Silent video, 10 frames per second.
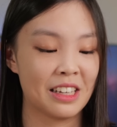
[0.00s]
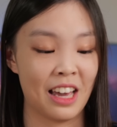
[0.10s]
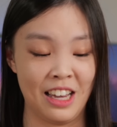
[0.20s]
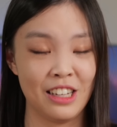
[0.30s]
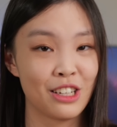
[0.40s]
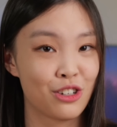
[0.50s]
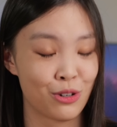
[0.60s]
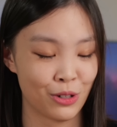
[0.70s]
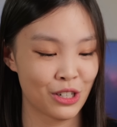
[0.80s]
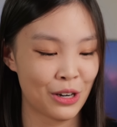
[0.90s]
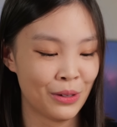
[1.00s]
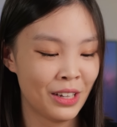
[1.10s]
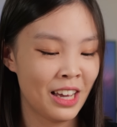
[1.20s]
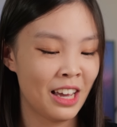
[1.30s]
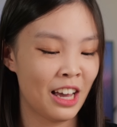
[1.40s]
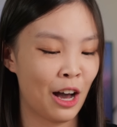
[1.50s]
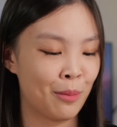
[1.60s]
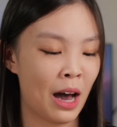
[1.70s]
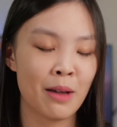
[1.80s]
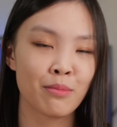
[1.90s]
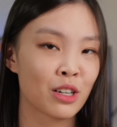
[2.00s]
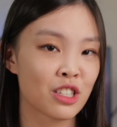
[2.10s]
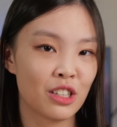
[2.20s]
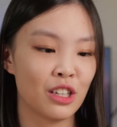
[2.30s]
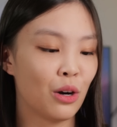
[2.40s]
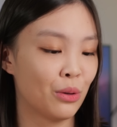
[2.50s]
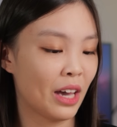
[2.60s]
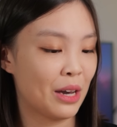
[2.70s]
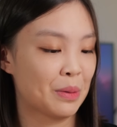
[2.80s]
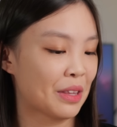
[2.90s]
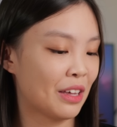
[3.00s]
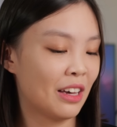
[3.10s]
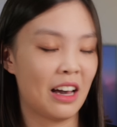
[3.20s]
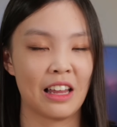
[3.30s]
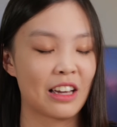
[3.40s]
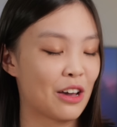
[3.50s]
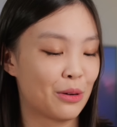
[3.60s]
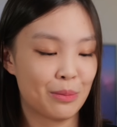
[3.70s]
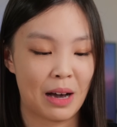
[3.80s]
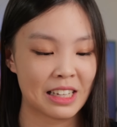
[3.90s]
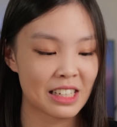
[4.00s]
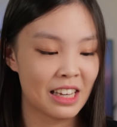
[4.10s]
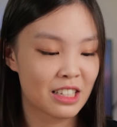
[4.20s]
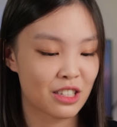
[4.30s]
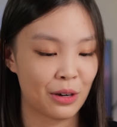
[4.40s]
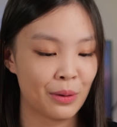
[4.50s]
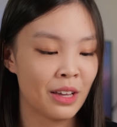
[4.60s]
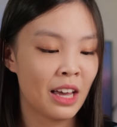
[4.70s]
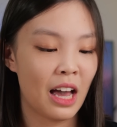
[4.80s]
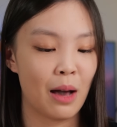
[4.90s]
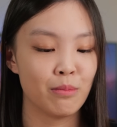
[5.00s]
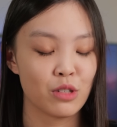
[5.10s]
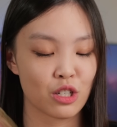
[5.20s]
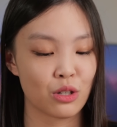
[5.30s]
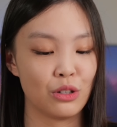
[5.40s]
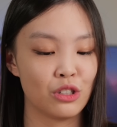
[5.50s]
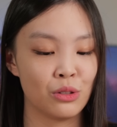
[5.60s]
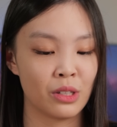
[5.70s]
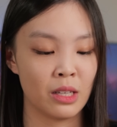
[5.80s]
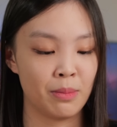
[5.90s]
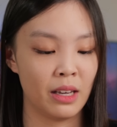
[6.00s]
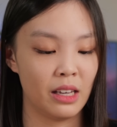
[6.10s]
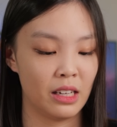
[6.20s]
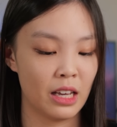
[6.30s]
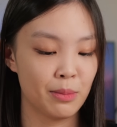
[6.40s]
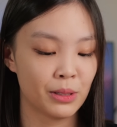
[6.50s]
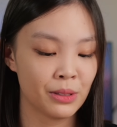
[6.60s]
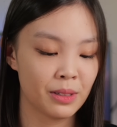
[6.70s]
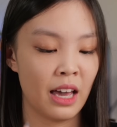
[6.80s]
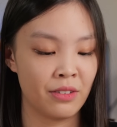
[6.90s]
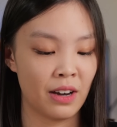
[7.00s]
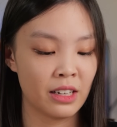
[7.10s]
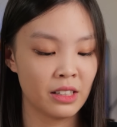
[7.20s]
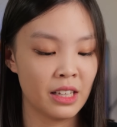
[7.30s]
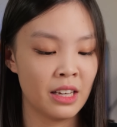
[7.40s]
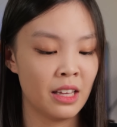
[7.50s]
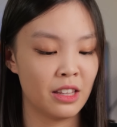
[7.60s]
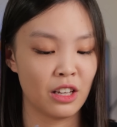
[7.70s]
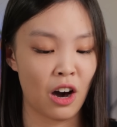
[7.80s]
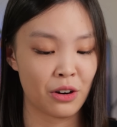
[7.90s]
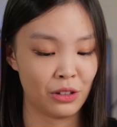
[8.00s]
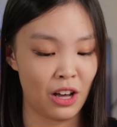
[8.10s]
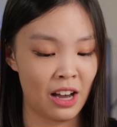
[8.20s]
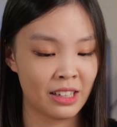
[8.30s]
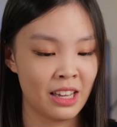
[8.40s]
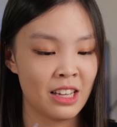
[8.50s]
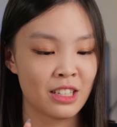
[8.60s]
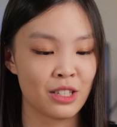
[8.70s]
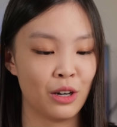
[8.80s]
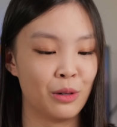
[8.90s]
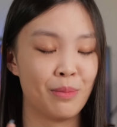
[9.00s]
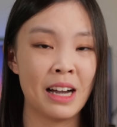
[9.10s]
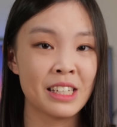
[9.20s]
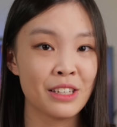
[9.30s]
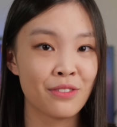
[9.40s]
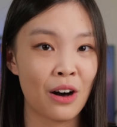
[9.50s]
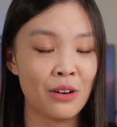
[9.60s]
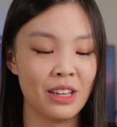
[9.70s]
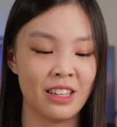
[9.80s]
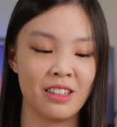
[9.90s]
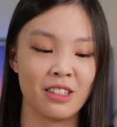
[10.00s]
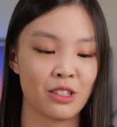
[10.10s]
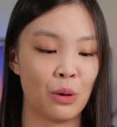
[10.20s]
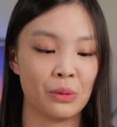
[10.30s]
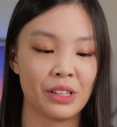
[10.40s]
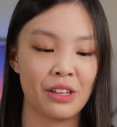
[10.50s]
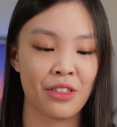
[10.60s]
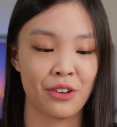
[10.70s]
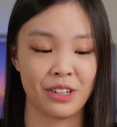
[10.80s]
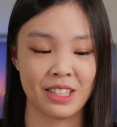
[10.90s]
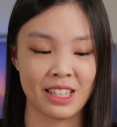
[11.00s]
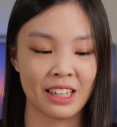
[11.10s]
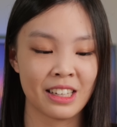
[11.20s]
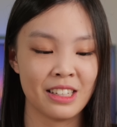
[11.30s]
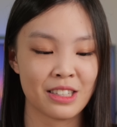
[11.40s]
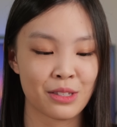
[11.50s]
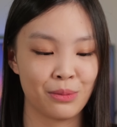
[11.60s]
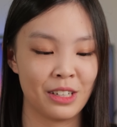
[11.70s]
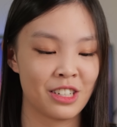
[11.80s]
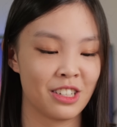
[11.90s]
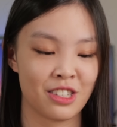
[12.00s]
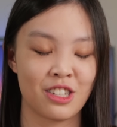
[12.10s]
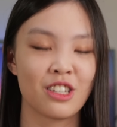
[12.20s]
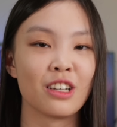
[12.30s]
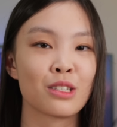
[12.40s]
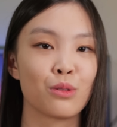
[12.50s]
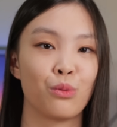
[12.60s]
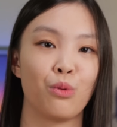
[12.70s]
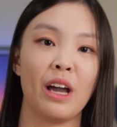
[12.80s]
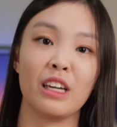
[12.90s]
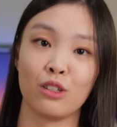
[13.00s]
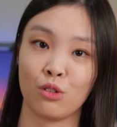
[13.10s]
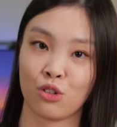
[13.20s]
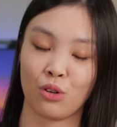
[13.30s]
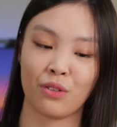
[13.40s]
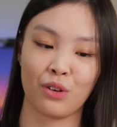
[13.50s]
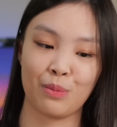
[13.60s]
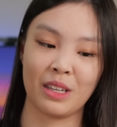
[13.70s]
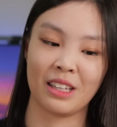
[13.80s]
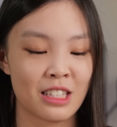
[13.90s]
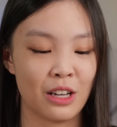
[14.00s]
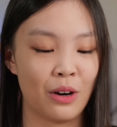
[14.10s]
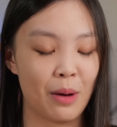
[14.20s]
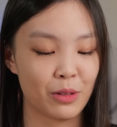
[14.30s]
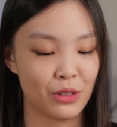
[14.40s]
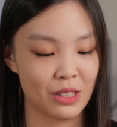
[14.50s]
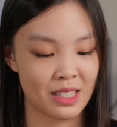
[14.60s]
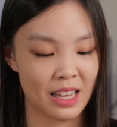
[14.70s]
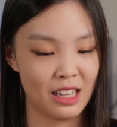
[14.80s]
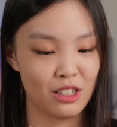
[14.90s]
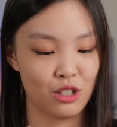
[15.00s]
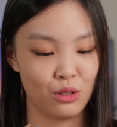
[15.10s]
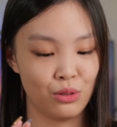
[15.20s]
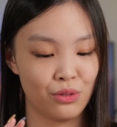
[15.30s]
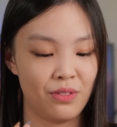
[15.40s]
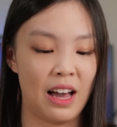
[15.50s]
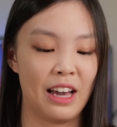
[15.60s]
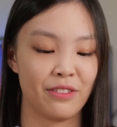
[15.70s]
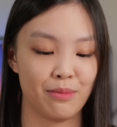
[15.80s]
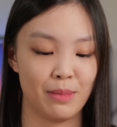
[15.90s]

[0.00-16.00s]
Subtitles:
hate True Tone. I'm personally okay with it. Like, I don't mind it, so I'm just going to keep it enabled. And finally, the auto lock. So by default, it is only 30 seconds, which is just way too short for me. So I'm going to set it to 5